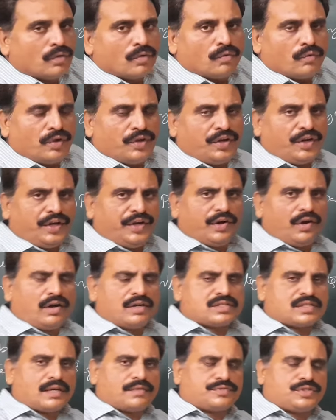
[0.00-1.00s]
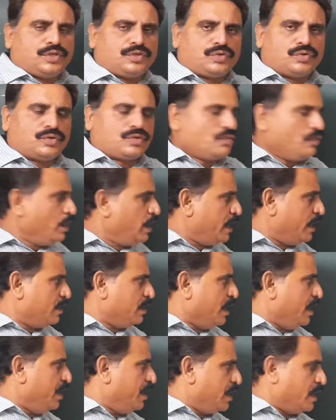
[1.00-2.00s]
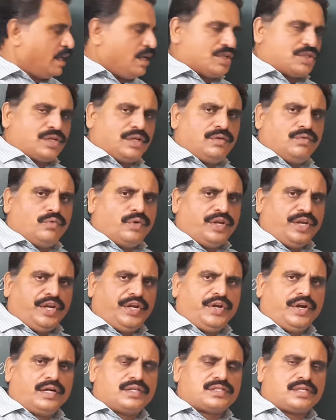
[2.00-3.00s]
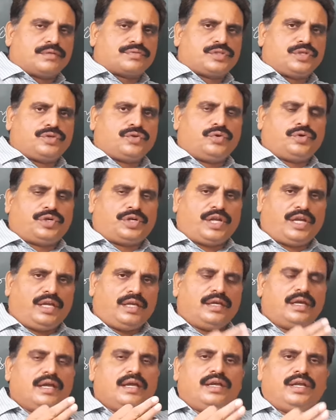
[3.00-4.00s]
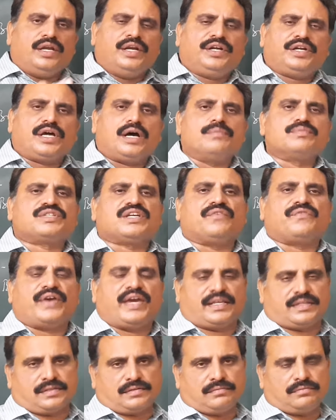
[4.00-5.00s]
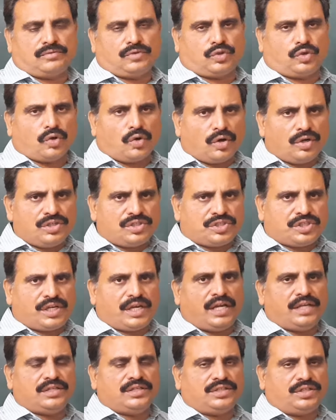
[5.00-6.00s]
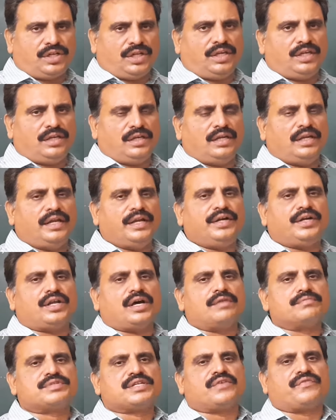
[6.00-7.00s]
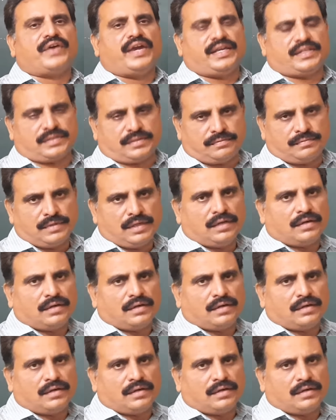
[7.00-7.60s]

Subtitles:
We need not substitute, we get the integration, we need not substitute t in terms of x. Don't change t in terms of x.